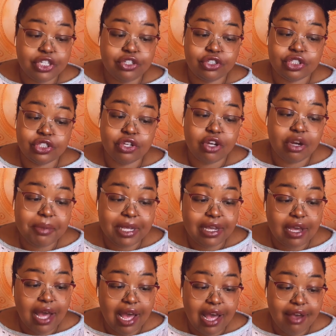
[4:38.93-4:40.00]
You're still going to be
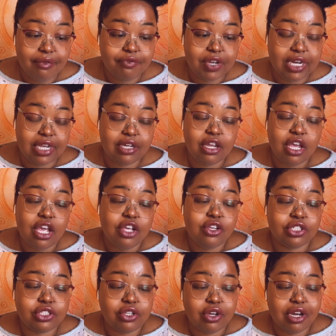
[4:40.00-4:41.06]
confident. You're
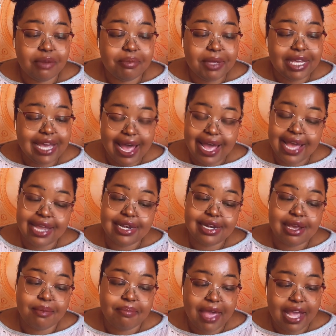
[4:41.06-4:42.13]
still going to be kind,
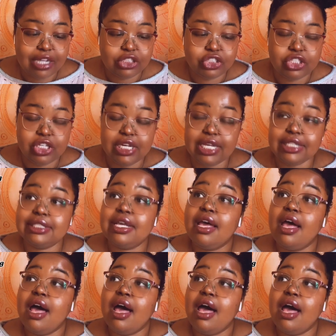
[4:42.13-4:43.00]
compassionate.